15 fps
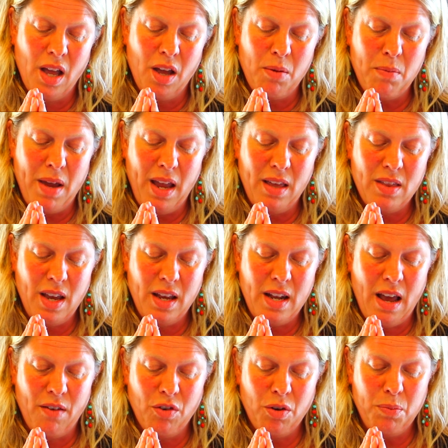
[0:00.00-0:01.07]
May they
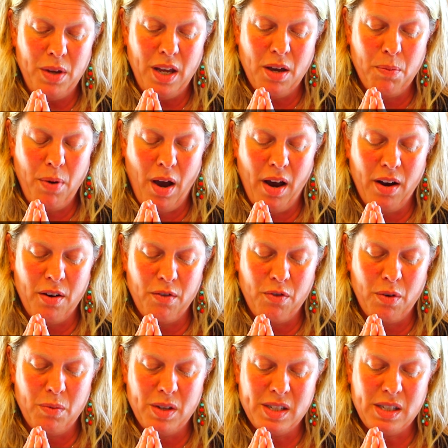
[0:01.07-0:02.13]
never be apart
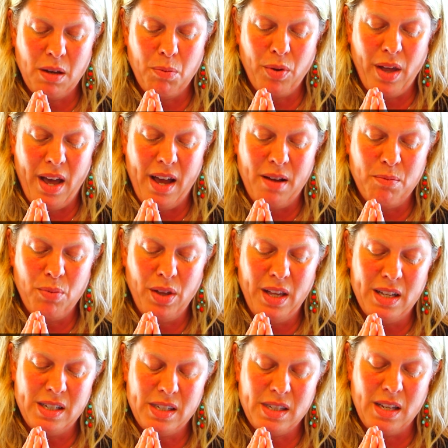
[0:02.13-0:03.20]
from the sublime
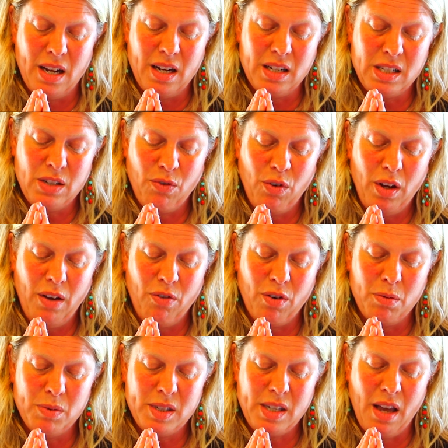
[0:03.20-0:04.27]
bliss that is free
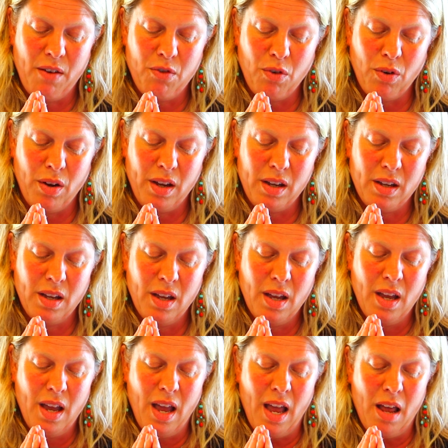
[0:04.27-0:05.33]
from suffering.
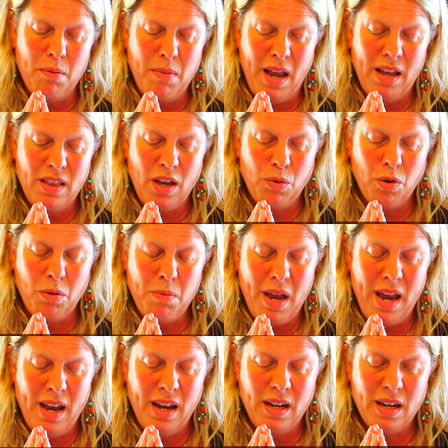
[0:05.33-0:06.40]
And may they
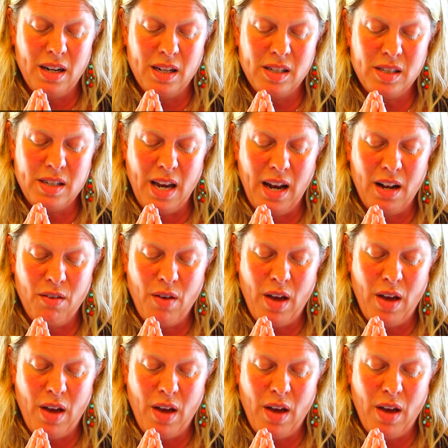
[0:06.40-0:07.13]
remain in a state of